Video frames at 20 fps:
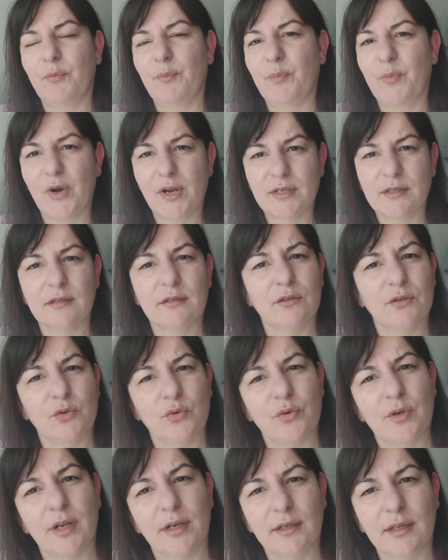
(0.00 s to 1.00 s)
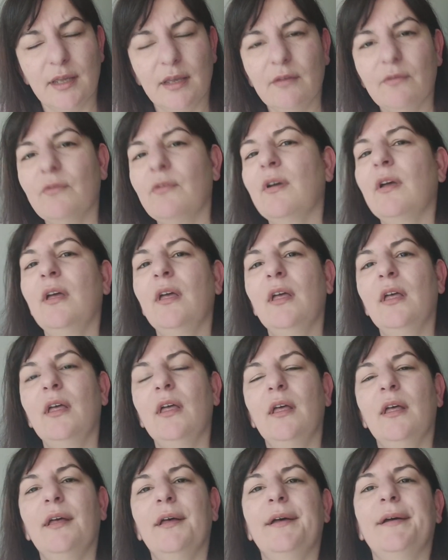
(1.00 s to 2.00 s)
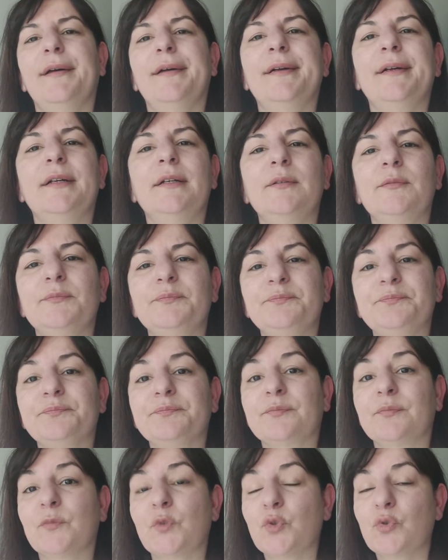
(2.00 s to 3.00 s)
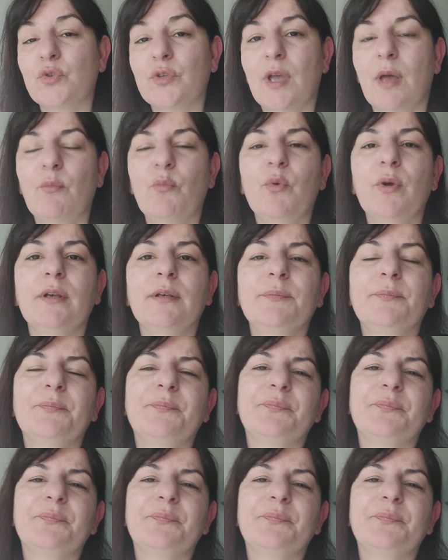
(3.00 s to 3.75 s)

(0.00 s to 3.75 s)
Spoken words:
present you can give to someone